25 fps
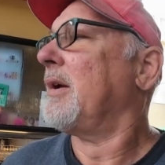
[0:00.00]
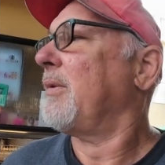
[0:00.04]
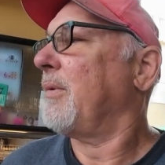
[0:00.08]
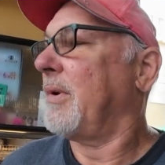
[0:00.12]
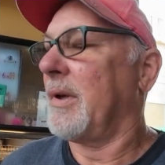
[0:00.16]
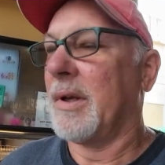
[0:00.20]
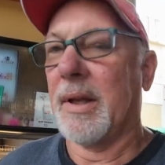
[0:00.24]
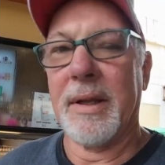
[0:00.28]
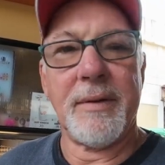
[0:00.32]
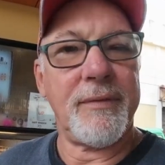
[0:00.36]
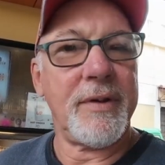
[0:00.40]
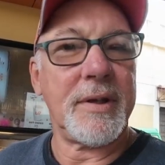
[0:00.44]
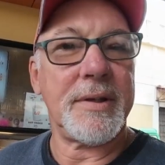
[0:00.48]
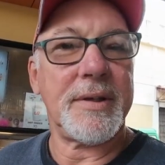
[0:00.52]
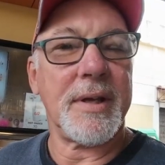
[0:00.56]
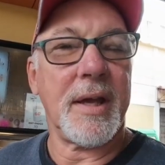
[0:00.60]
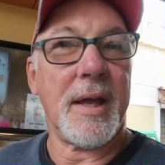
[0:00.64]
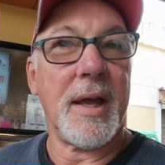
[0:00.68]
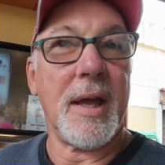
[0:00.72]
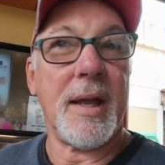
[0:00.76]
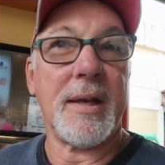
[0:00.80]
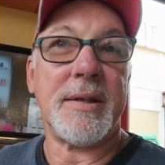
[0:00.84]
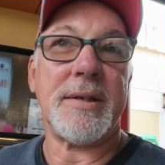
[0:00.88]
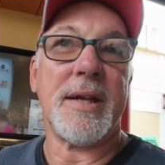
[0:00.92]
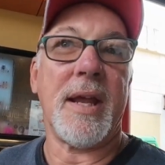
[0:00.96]
We leave at
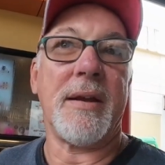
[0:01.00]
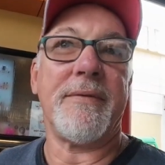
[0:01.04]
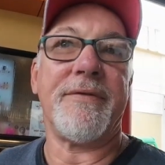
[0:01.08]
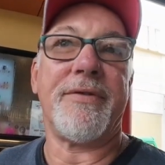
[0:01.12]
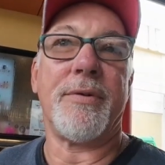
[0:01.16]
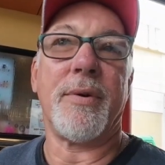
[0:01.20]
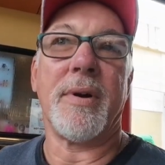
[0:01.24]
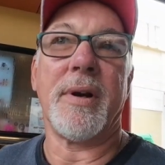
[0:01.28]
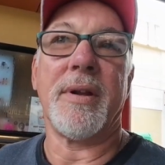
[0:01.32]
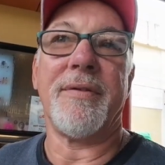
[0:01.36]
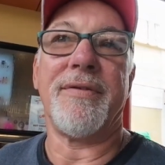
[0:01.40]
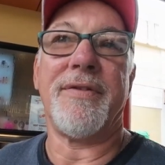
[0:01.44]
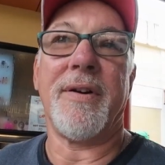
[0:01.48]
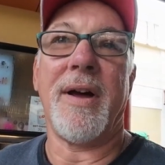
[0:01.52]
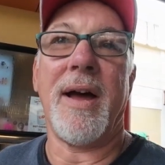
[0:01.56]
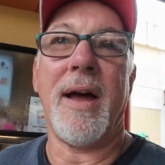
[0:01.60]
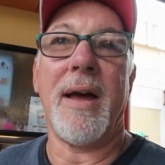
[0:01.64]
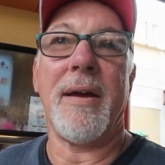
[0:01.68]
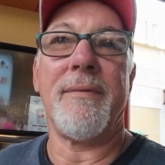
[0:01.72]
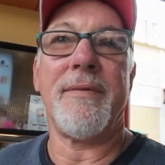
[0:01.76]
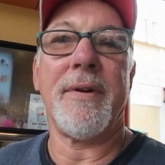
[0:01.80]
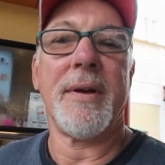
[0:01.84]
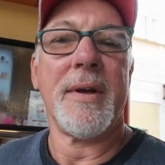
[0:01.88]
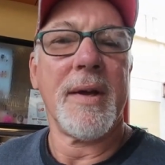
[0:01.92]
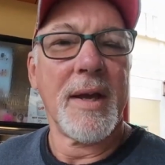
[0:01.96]

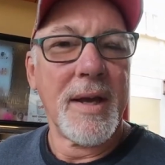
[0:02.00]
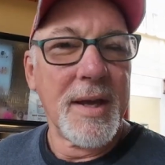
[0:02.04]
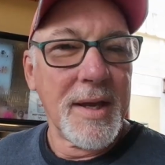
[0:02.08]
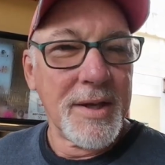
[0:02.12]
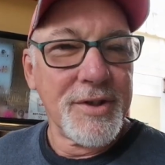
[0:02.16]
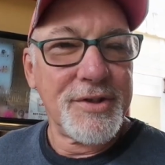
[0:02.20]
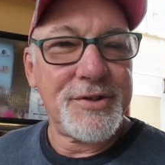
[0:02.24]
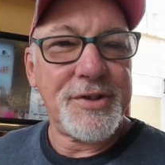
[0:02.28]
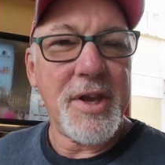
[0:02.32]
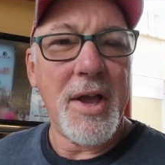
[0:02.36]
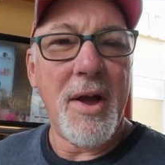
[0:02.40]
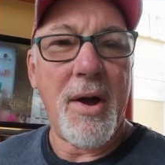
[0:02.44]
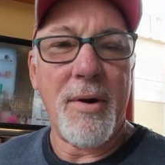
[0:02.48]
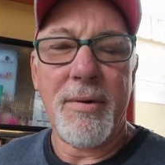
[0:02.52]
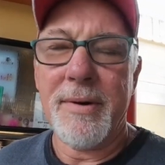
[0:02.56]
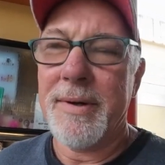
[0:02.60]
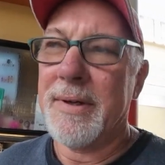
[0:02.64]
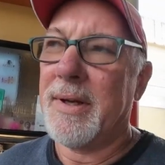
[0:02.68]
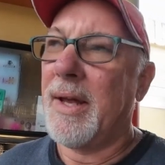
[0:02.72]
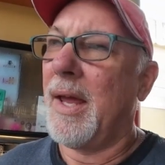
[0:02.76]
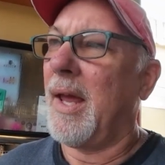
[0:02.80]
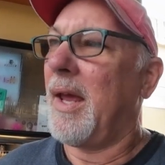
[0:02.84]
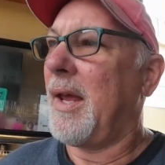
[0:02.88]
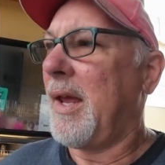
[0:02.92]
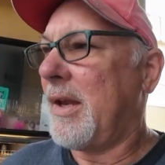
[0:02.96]
10:45, so
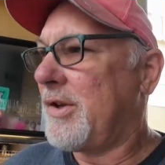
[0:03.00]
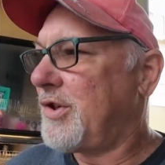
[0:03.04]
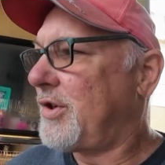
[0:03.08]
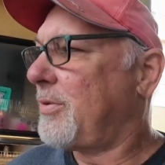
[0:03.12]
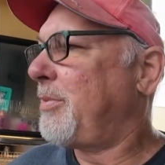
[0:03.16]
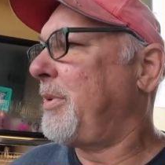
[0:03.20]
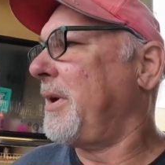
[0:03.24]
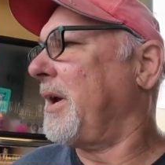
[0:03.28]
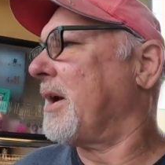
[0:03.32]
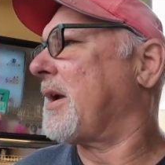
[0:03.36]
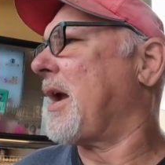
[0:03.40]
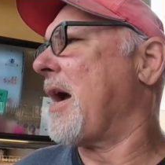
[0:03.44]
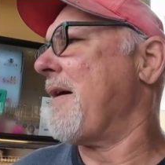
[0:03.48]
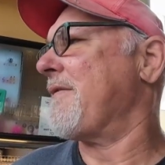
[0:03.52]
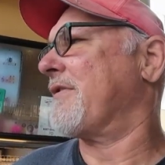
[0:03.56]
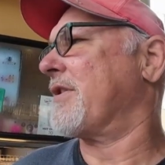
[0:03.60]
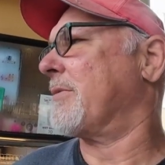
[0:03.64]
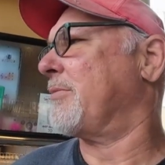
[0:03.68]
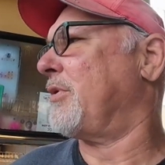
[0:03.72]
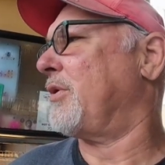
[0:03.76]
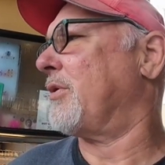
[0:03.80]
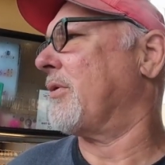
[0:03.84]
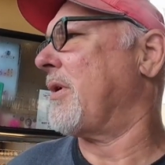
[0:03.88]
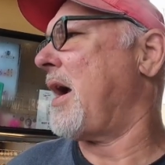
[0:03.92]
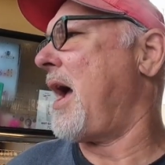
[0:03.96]
it should be a
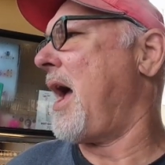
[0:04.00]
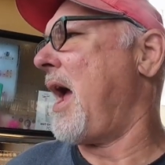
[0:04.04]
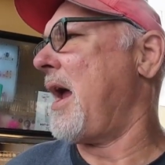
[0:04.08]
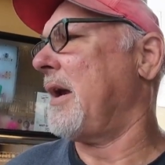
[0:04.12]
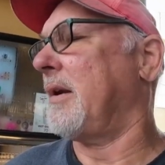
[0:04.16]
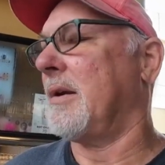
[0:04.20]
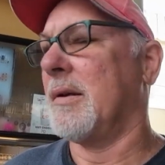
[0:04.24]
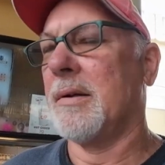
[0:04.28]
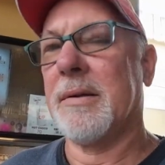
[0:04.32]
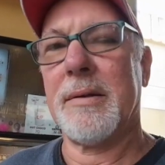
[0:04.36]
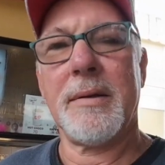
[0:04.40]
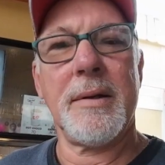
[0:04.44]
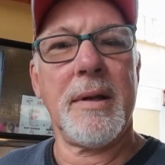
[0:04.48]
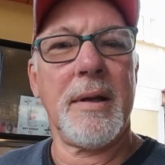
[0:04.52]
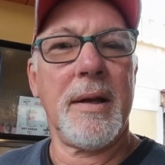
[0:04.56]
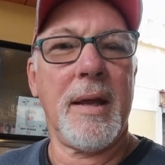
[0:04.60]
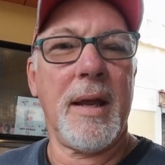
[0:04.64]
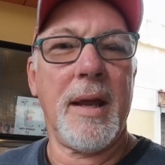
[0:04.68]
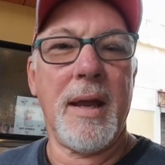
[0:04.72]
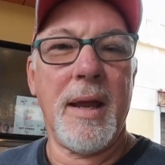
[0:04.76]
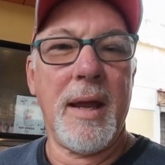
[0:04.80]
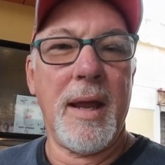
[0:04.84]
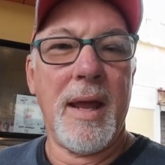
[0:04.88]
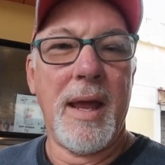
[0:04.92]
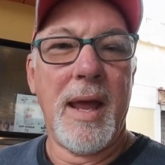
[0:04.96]
comfortable ride
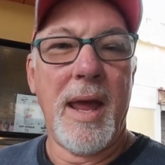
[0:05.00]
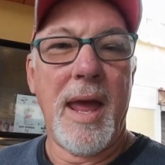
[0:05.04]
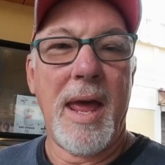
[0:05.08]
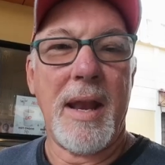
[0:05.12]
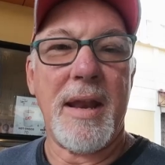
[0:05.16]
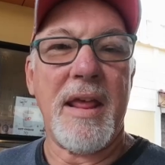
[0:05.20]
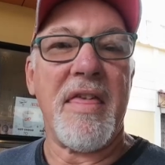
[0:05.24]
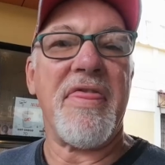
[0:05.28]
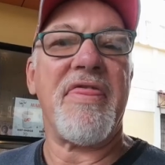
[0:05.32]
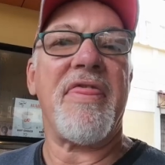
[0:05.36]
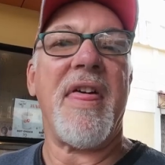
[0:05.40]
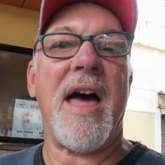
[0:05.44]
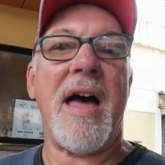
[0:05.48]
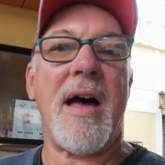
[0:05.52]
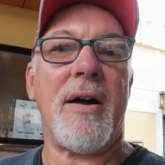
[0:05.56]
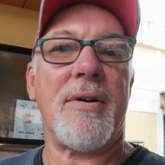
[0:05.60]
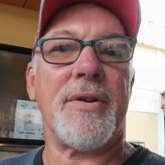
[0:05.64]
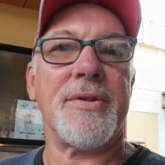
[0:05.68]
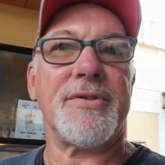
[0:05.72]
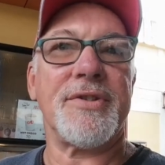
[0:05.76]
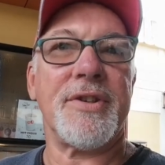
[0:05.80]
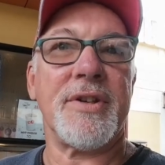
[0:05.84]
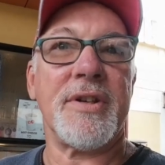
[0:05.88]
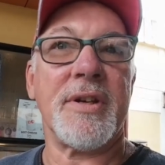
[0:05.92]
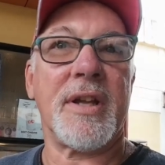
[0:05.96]
at
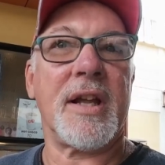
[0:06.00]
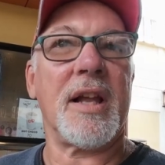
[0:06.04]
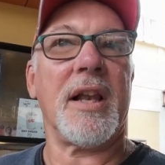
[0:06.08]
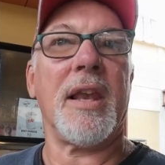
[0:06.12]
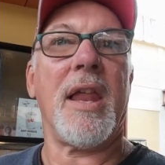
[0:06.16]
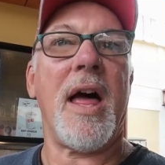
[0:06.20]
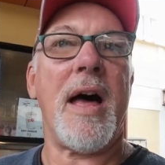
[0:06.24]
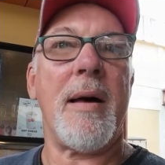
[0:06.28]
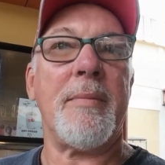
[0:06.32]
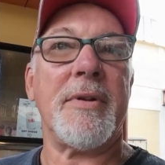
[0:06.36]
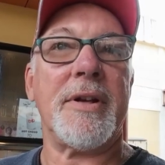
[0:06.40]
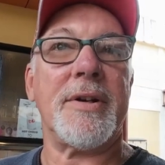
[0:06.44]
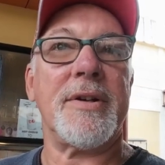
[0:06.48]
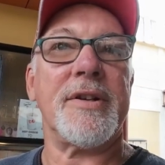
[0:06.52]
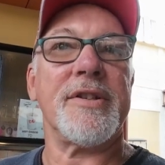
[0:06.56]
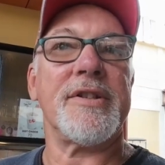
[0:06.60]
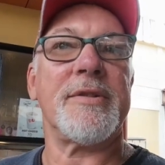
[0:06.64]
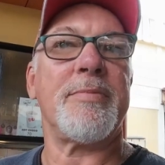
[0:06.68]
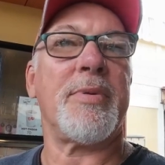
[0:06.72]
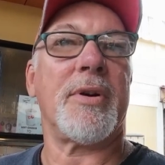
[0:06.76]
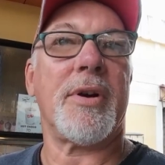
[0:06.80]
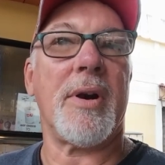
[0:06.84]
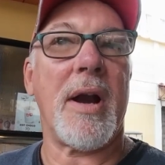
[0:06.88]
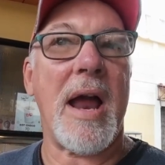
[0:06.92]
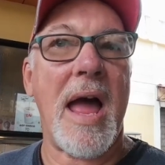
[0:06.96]
1,000
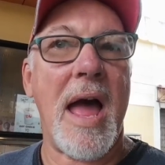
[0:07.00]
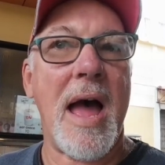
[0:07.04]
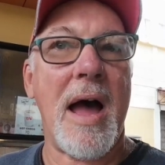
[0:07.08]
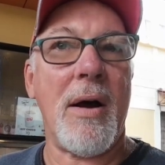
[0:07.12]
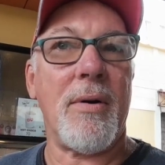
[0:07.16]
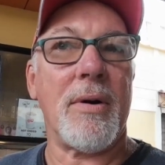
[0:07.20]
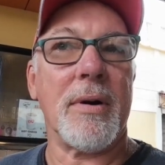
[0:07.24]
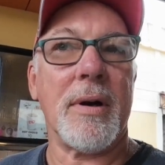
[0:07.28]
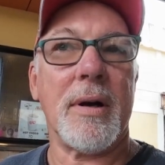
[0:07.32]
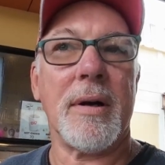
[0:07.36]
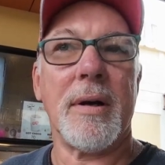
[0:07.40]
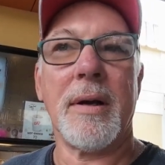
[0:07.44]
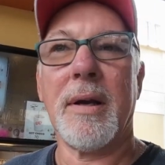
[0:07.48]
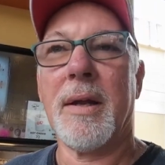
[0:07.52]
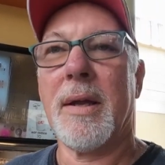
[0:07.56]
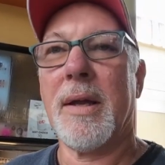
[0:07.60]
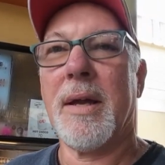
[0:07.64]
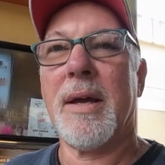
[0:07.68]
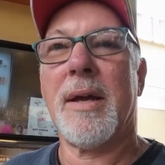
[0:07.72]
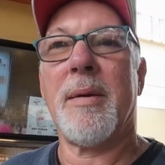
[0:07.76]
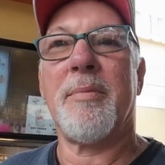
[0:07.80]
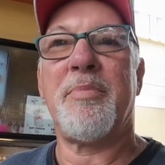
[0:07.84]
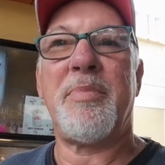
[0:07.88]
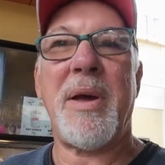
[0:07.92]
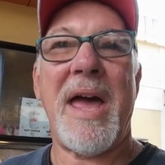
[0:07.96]
kilometers per hour,
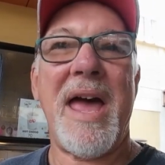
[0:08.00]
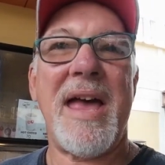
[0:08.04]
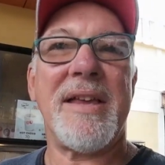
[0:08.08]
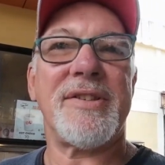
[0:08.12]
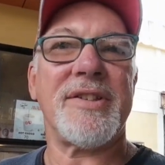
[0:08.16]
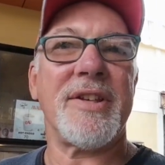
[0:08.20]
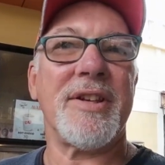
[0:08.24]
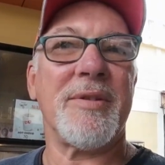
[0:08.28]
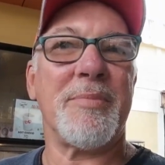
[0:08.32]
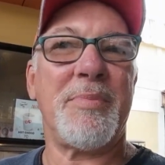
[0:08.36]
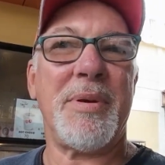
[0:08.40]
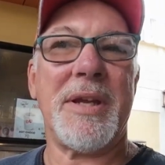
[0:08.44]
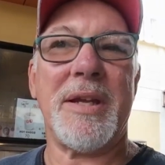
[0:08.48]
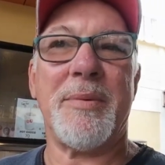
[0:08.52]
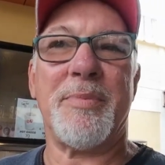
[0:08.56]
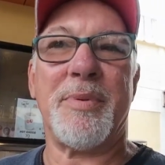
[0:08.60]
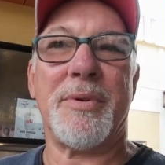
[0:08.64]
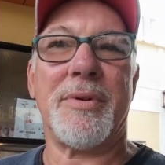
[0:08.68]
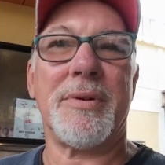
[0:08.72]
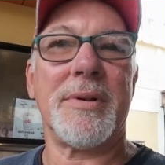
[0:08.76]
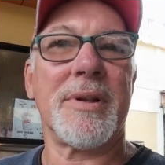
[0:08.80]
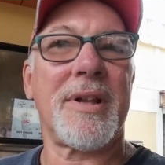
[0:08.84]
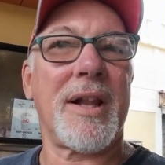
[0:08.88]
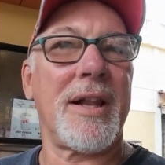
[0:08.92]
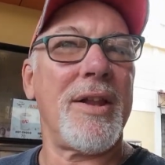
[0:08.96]
passing
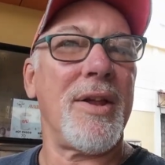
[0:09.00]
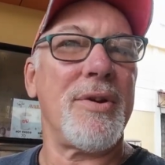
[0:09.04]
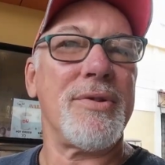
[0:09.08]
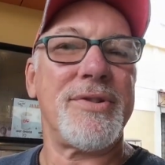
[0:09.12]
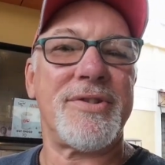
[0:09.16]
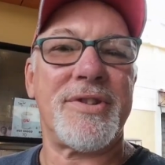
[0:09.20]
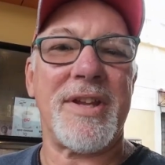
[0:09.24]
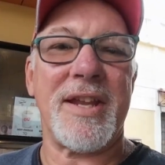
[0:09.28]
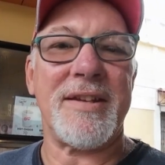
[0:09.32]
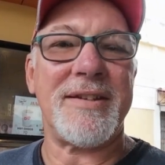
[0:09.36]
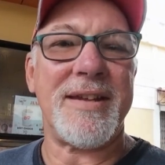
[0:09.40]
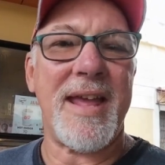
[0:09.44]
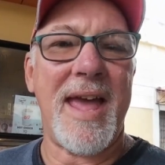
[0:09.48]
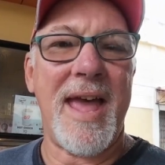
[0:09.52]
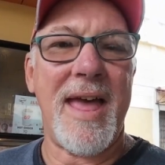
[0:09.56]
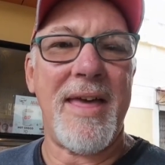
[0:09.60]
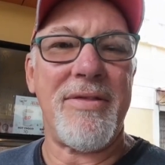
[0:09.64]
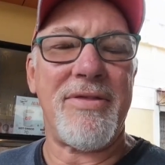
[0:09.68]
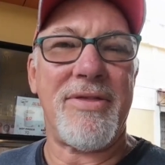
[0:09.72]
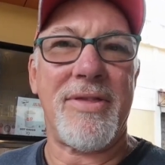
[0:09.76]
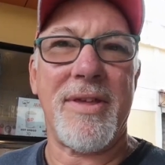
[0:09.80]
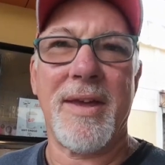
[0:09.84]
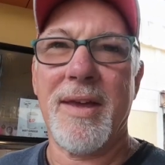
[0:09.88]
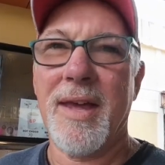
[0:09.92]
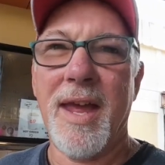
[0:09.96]
people close to death.